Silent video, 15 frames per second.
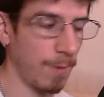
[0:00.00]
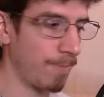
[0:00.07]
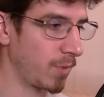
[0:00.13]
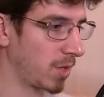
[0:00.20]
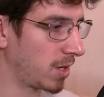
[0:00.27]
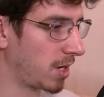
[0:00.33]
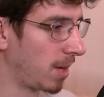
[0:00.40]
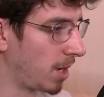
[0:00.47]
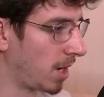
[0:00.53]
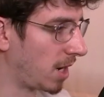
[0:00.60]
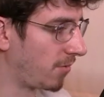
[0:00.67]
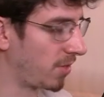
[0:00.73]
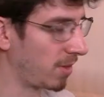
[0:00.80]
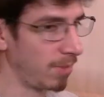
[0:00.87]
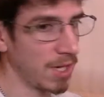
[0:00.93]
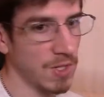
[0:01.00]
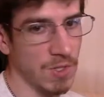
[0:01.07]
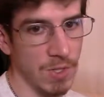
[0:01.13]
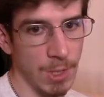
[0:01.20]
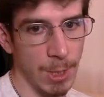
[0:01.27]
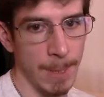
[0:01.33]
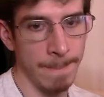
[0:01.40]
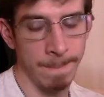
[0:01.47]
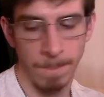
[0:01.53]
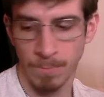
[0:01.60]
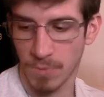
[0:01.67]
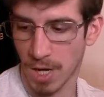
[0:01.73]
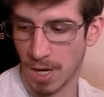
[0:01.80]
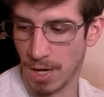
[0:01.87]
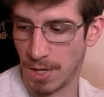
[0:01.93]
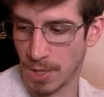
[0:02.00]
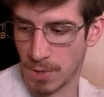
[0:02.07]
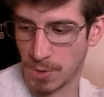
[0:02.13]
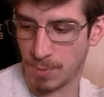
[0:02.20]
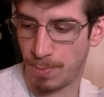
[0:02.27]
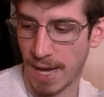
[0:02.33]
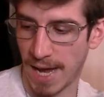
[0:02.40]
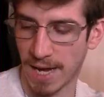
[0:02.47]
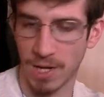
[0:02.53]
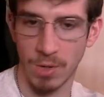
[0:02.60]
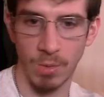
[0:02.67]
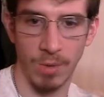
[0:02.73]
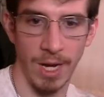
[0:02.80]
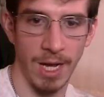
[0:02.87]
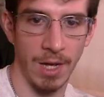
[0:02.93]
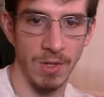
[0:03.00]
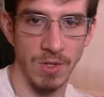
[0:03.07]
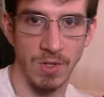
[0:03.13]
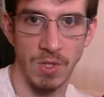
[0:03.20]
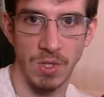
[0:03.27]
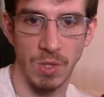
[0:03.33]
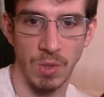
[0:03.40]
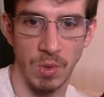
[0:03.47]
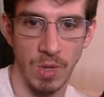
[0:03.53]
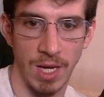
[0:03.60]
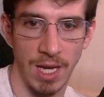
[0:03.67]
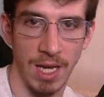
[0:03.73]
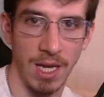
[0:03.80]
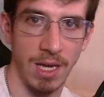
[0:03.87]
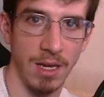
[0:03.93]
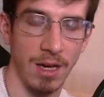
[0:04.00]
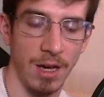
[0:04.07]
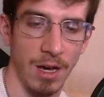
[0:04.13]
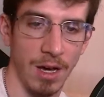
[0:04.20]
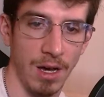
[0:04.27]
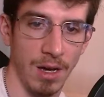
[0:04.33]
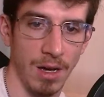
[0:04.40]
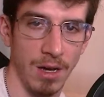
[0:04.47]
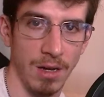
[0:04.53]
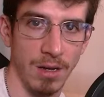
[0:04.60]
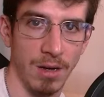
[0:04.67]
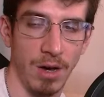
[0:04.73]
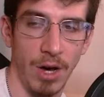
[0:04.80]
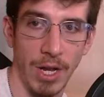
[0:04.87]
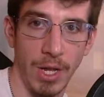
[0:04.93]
coming off the mixer, it goes back and around to a audio